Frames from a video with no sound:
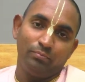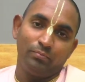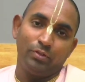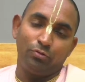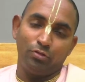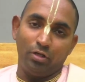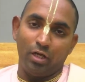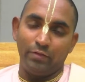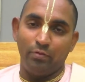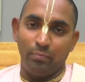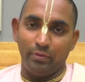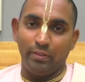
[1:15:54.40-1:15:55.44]
to the Lord will
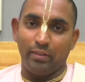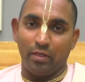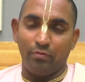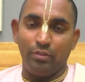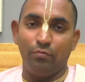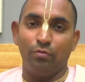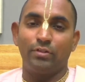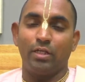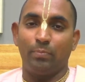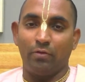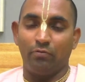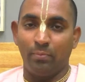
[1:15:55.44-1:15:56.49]
be there. Our devotees are
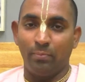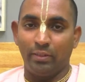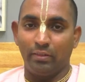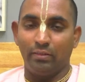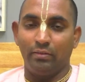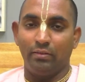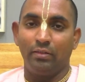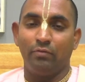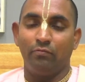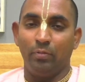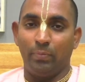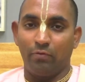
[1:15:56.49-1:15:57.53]

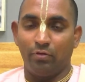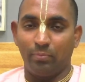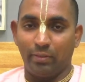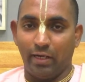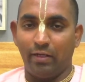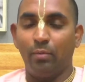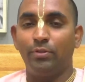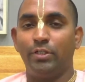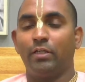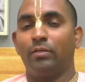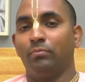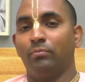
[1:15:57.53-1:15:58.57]
will perform grand
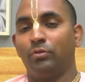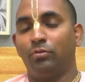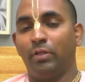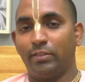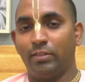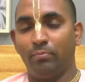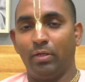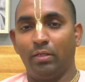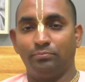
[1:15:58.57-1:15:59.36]
Abhishekam to Narasimha.